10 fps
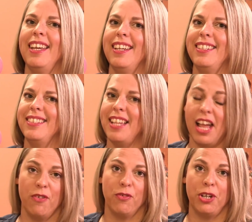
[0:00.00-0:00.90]
it is
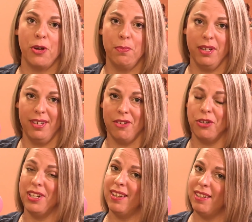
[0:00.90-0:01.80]
not reopened
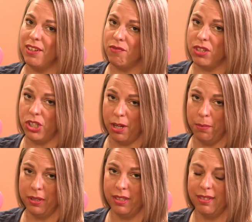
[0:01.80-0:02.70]
on any of the
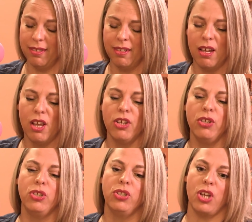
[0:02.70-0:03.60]
ships.
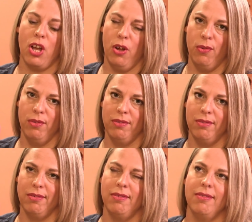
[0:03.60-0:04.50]
So
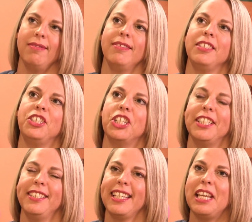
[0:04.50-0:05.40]

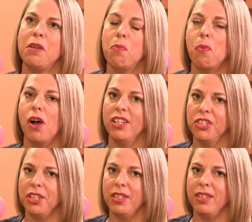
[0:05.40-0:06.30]
just keep
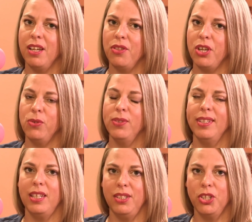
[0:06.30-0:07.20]
watching those
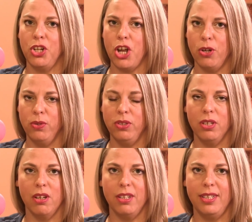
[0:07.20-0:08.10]
need-to-knows
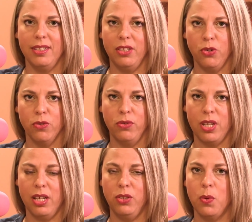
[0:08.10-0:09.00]
on Disney Cruise
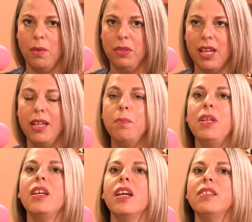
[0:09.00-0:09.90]
Line's website
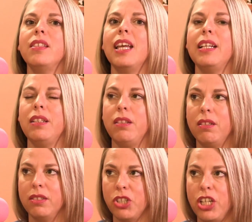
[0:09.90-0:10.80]
because they
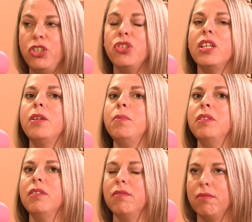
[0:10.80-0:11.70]
change them
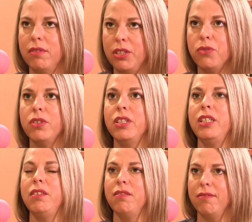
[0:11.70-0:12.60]

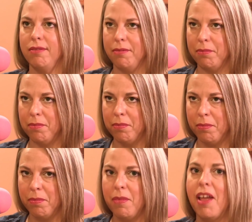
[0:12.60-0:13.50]
literally
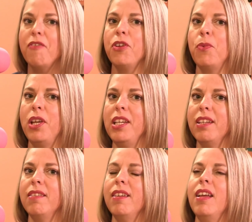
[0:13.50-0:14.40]
every week.